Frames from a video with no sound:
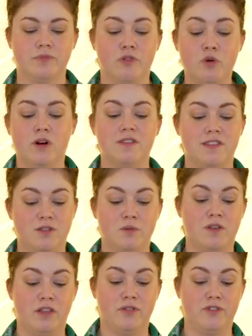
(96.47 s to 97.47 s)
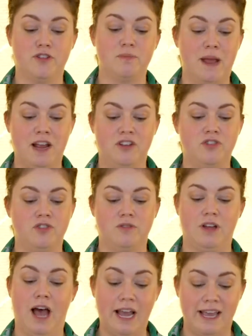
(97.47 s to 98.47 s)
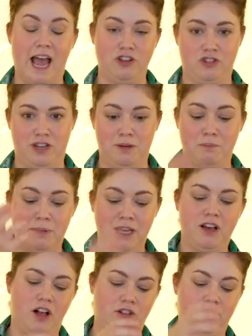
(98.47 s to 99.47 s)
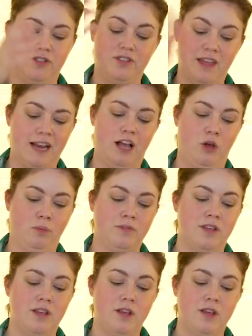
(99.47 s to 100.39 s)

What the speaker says: Of course, this was on the first page, eye-catching, big colors, so that helped.